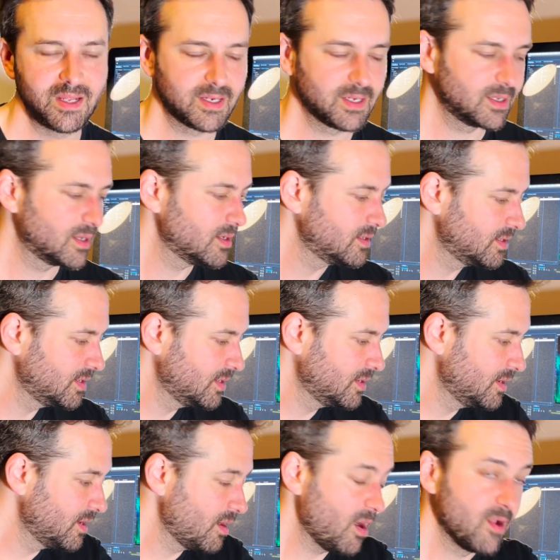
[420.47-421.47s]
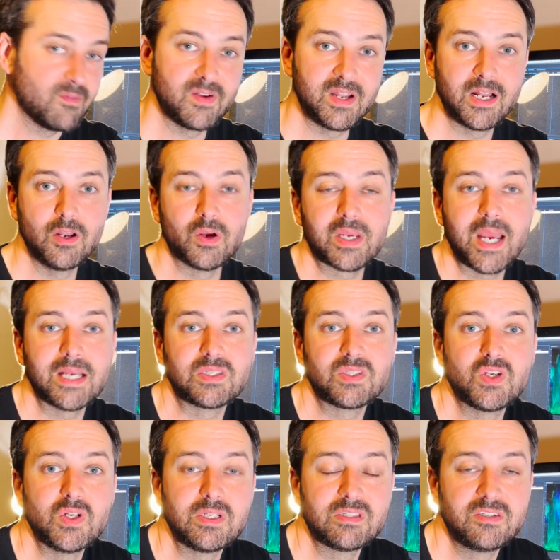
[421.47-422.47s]
they're going to hopefully look as
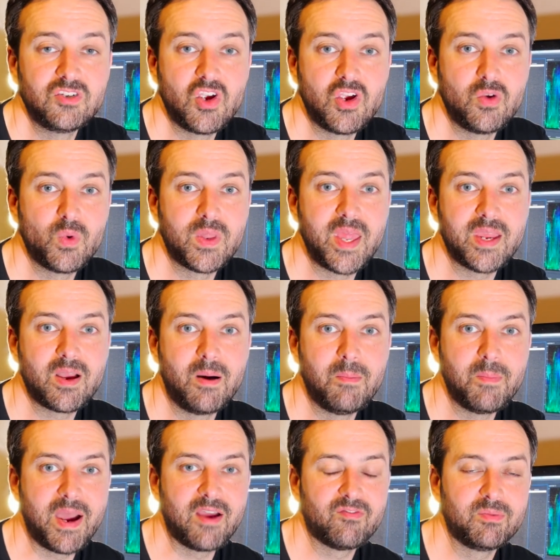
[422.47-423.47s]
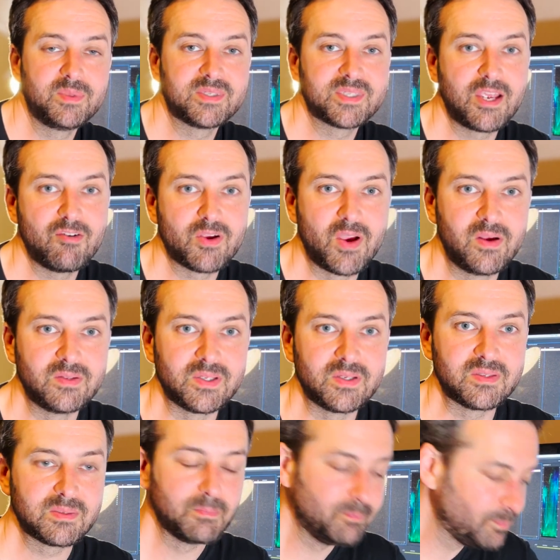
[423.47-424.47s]
good as new when they come back from the
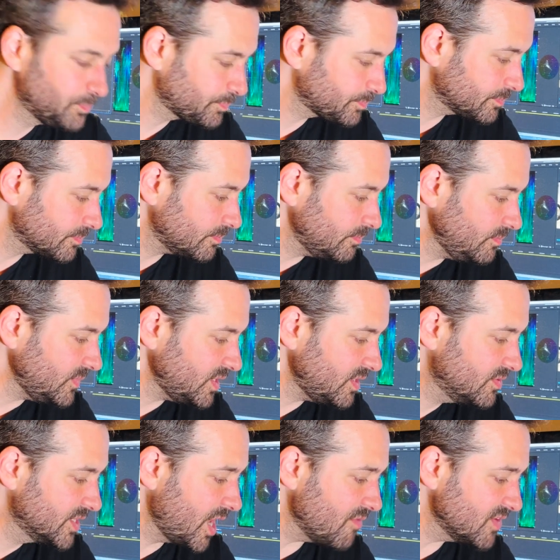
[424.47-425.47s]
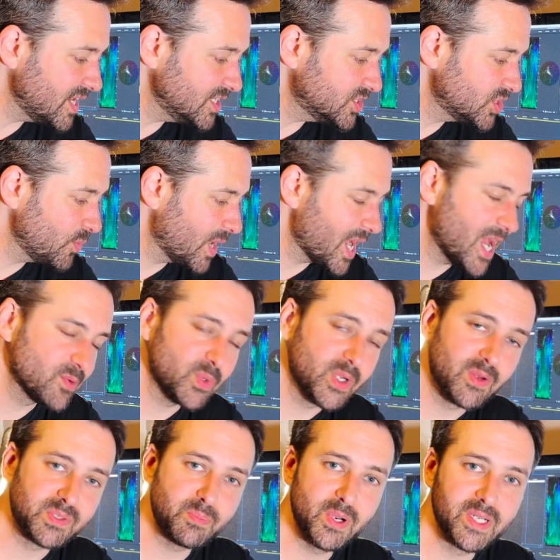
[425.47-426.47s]
Cerakoters. The other issue I had when
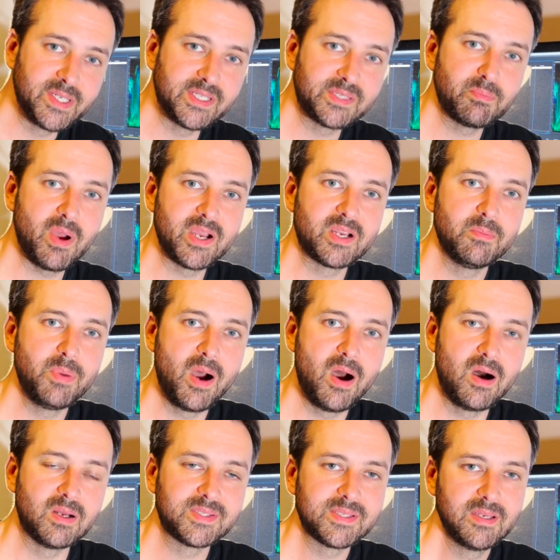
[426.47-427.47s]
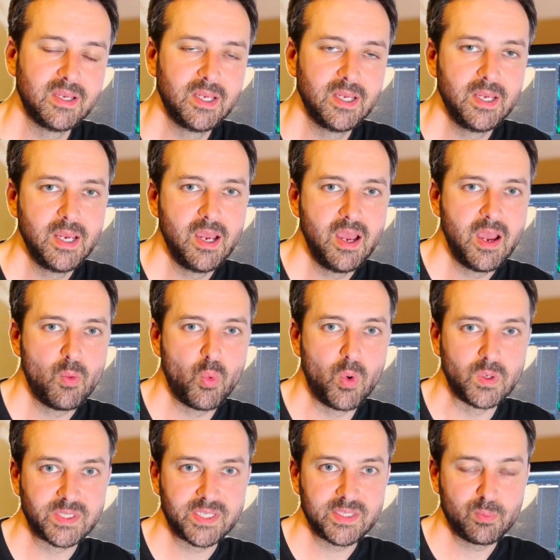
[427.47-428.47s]
I was putting this bike apart
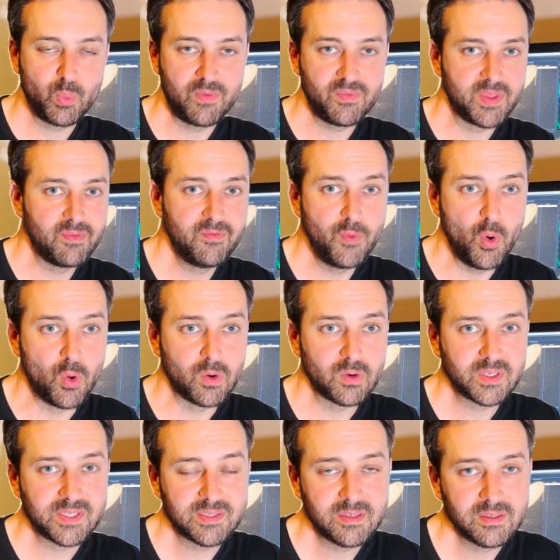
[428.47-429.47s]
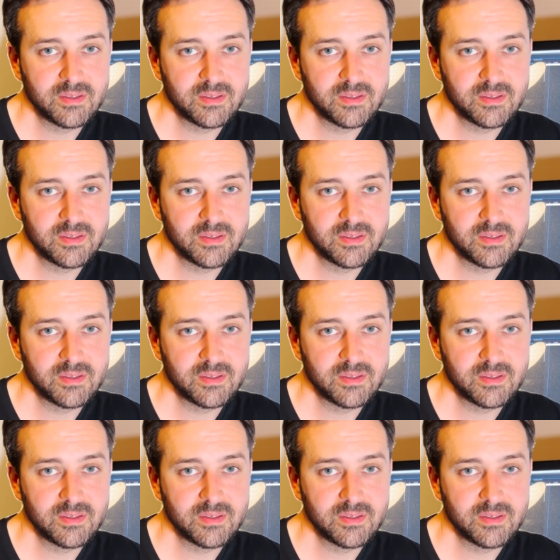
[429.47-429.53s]
was with the forks.